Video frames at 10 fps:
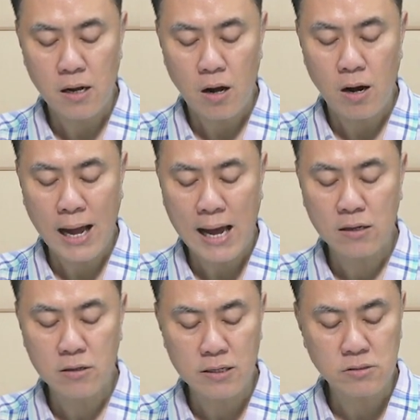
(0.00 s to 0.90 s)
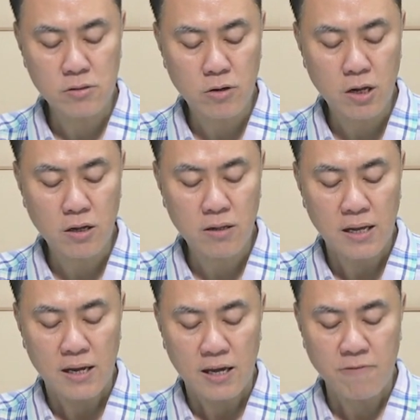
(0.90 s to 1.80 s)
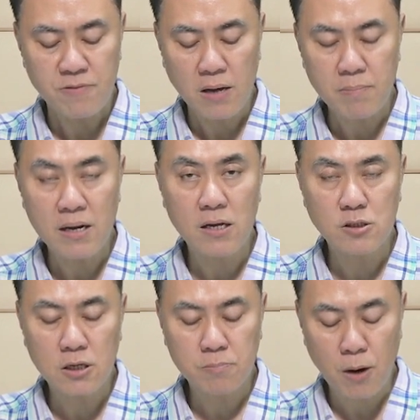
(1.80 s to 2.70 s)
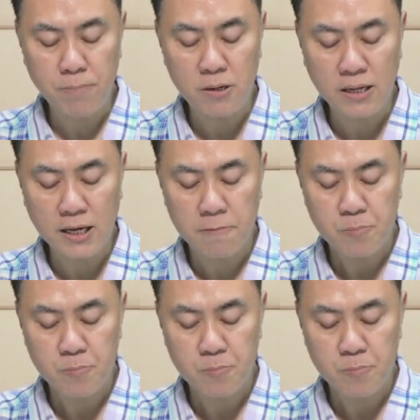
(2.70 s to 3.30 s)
or high cholesterol. If not managed properly,